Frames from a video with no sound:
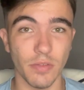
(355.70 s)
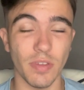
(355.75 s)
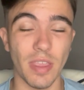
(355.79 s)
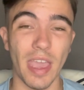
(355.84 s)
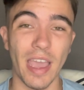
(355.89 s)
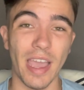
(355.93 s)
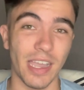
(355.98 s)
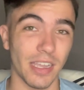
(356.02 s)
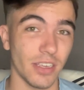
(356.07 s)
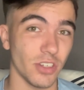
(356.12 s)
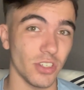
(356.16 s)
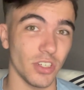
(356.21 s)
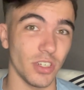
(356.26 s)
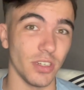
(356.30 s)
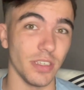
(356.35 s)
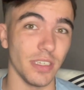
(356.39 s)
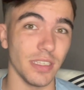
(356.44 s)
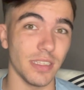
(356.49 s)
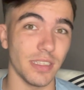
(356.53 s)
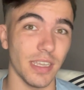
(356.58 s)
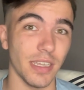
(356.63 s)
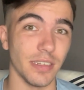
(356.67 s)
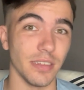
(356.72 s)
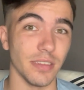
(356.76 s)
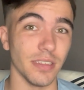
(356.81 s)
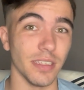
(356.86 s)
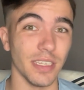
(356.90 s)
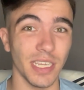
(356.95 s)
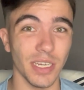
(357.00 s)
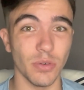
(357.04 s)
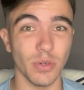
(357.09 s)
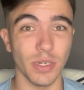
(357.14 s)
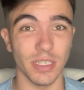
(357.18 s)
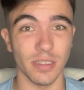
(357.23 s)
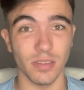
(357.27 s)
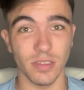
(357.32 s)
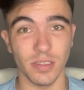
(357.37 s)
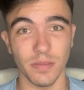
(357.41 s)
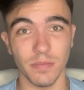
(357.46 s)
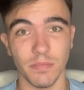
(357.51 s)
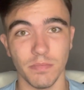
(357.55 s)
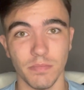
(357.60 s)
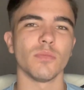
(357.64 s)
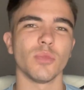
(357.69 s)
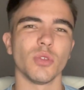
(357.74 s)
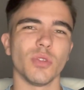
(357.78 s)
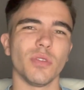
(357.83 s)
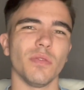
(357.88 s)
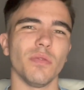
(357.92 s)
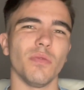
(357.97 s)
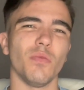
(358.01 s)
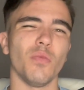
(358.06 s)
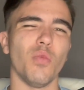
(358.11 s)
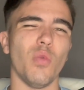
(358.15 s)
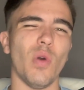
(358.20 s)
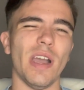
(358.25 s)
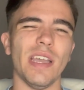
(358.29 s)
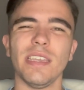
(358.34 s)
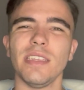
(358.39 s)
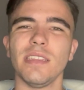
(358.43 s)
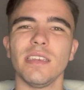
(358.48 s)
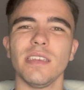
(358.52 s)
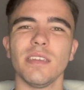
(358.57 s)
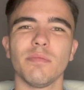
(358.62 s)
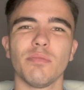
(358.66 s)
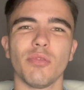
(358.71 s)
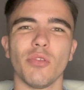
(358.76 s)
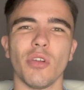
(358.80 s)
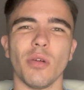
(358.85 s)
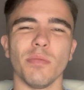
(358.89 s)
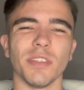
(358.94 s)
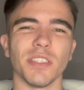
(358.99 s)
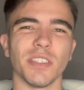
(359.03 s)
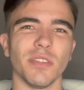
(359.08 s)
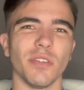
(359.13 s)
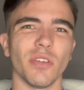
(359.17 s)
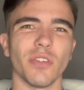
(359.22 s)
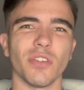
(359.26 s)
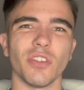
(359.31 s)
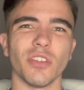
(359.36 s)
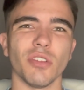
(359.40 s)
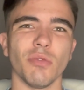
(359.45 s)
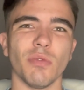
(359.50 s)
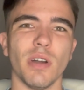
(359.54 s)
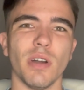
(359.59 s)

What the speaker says: he actually attended the hearings. But why did Promes not show